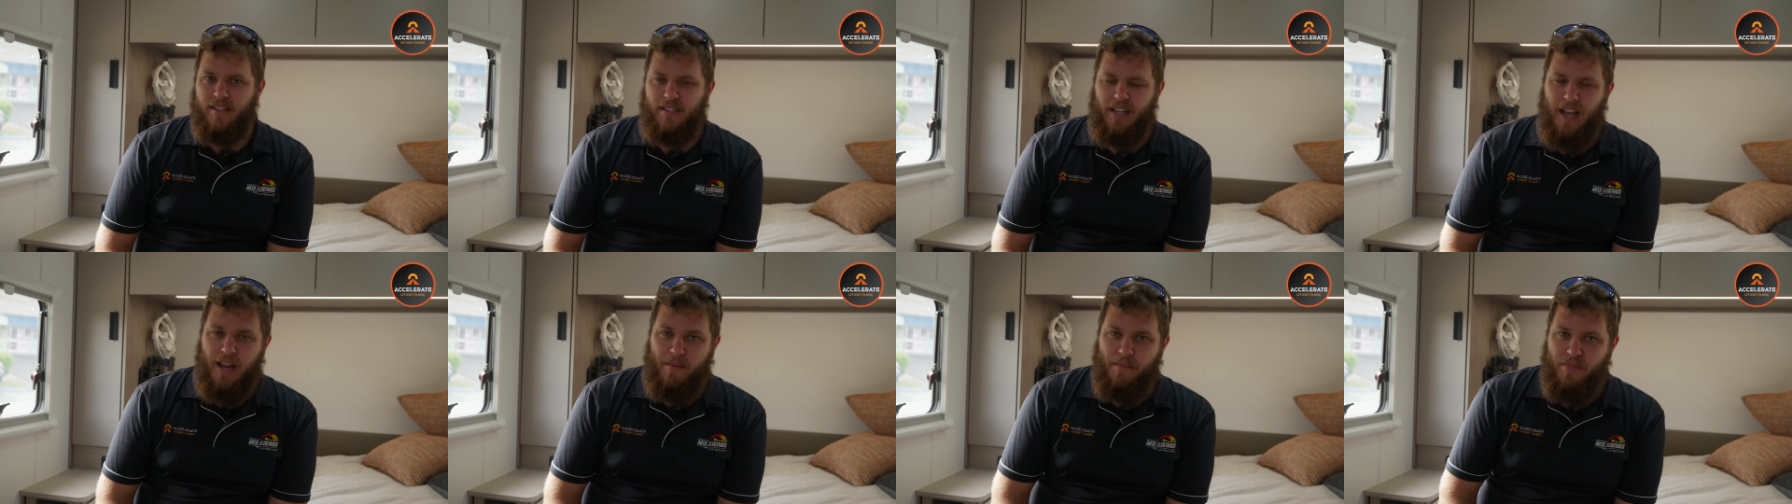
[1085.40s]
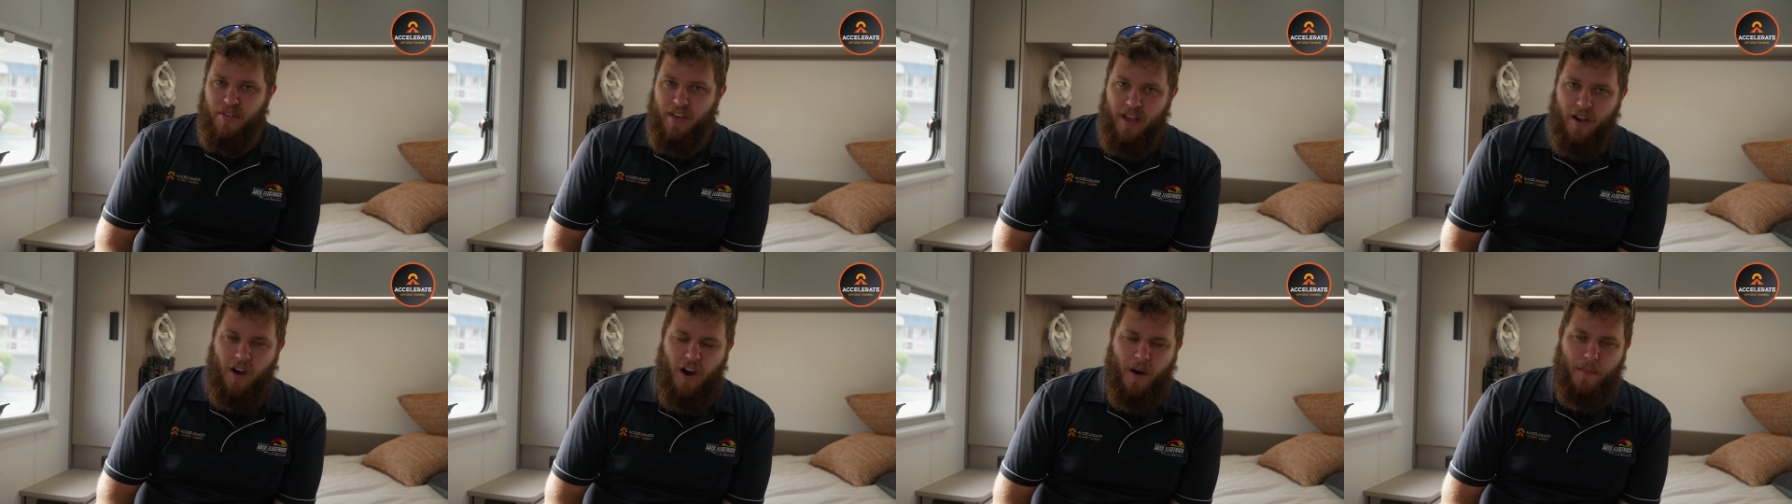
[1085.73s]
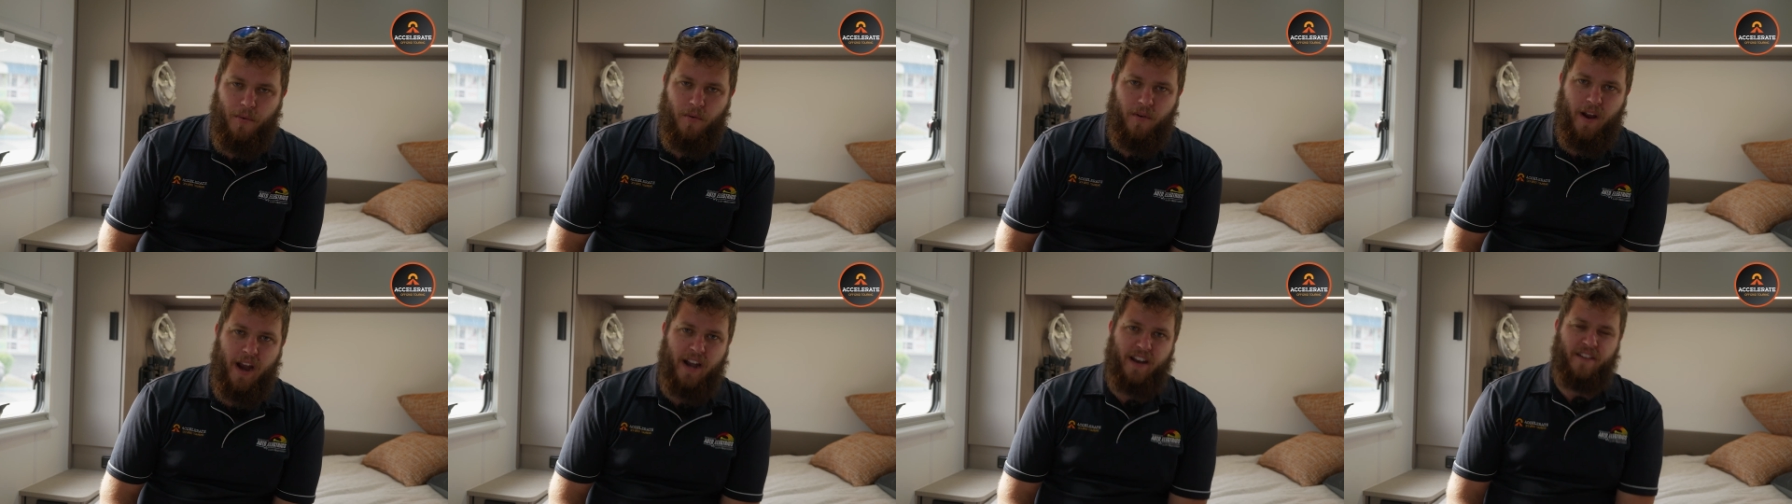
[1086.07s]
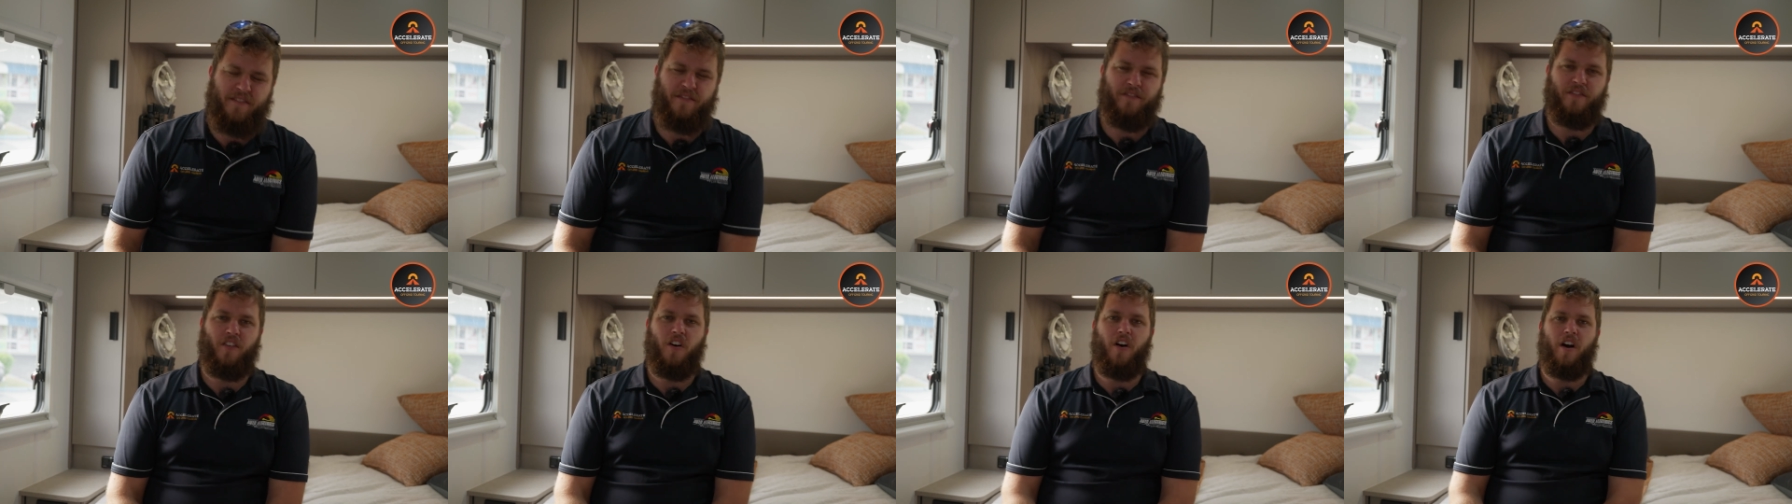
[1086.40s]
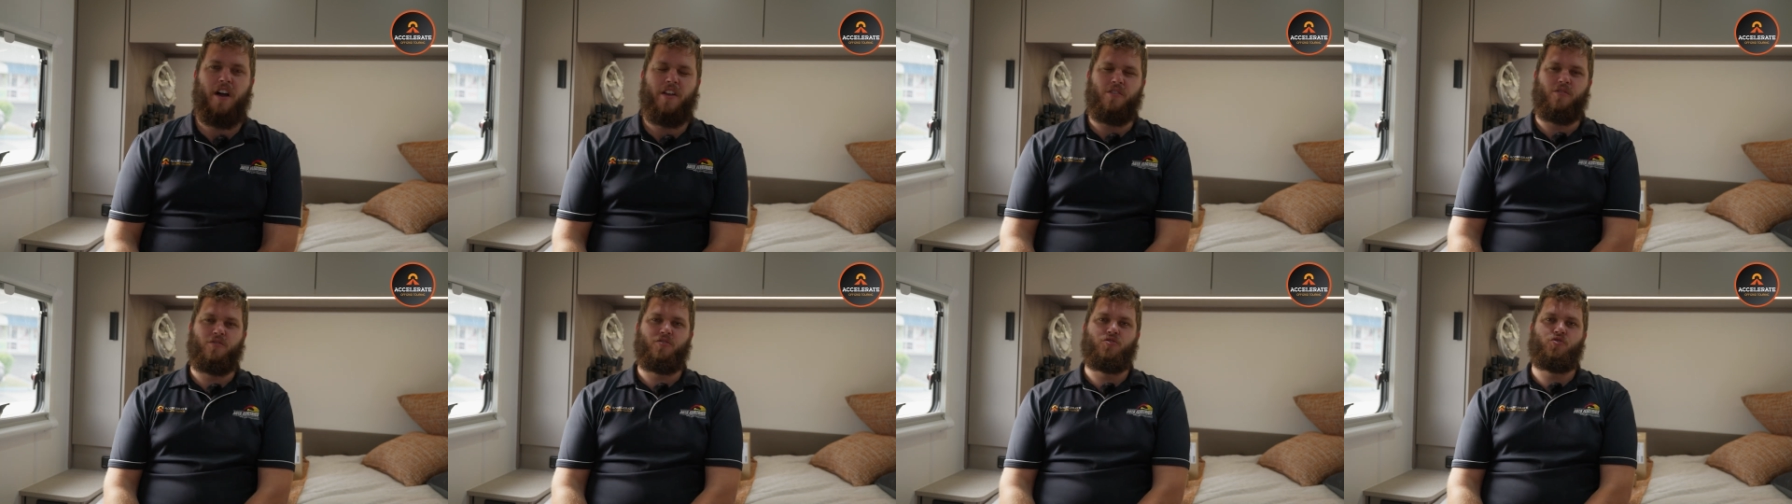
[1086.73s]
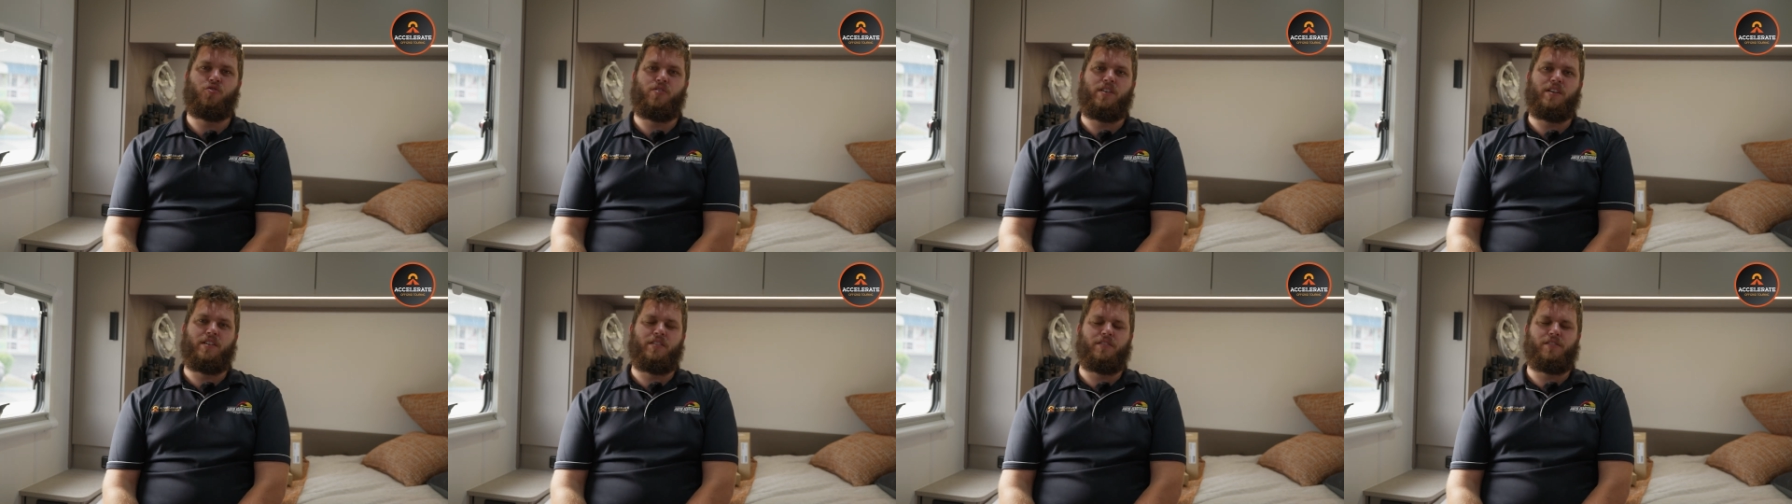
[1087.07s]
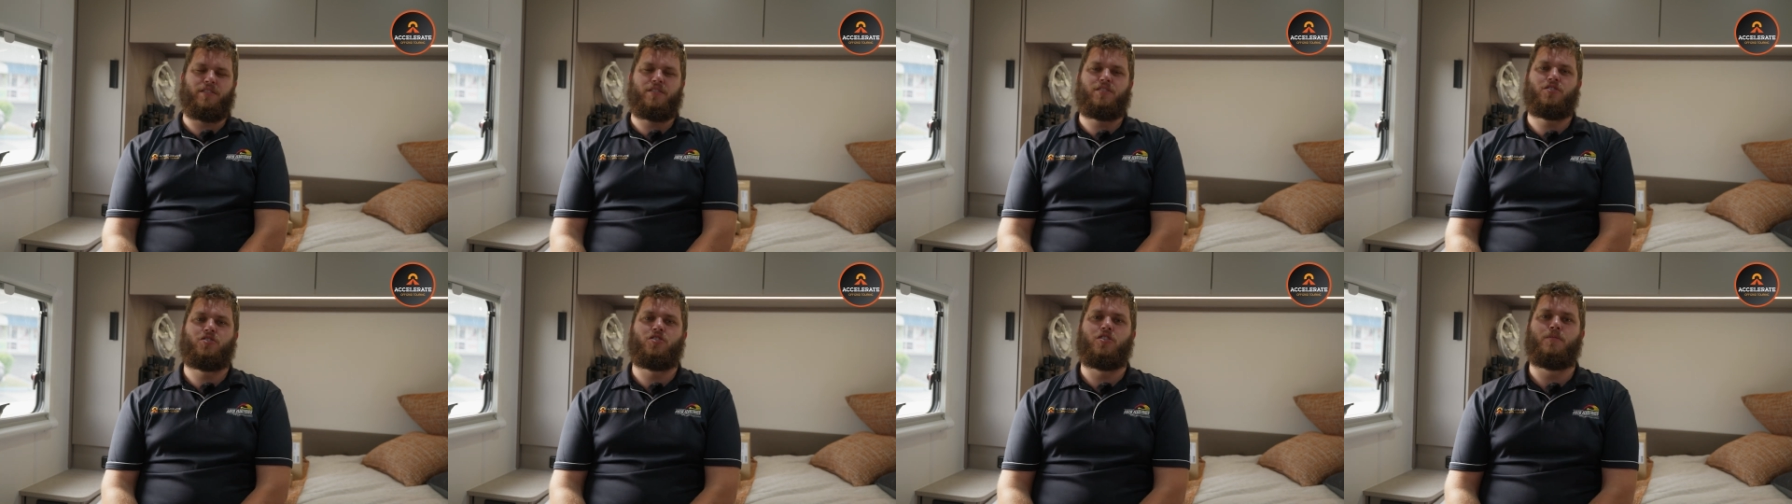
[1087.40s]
Same thing, operated via your drill,